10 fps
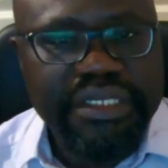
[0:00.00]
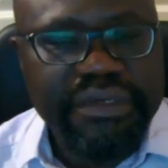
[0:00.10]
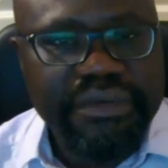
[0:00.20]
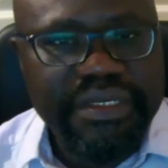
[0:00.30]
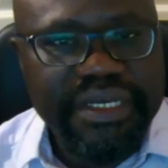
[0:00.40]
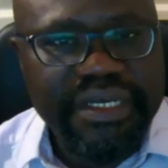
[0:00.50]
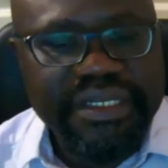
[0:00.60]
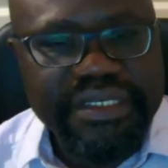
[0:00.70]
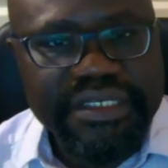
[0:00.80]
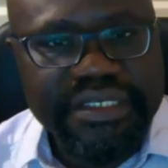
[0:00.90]
It
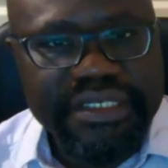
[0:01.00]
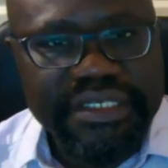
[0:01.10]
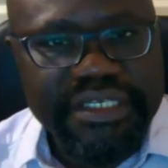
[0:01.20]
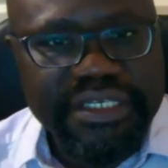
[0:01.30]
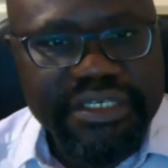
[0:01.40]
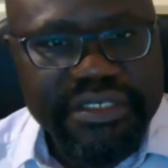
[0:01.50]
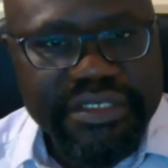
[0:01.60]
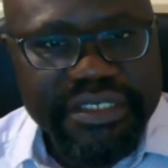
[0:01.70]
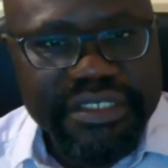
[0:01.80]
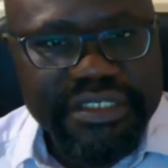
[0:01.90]
can
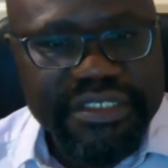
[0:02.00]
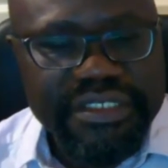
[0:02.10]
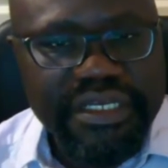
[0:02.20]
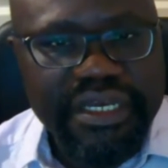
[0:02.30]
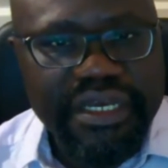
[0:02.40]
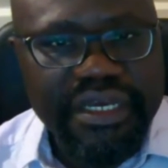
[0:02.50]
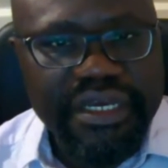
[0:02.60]
increase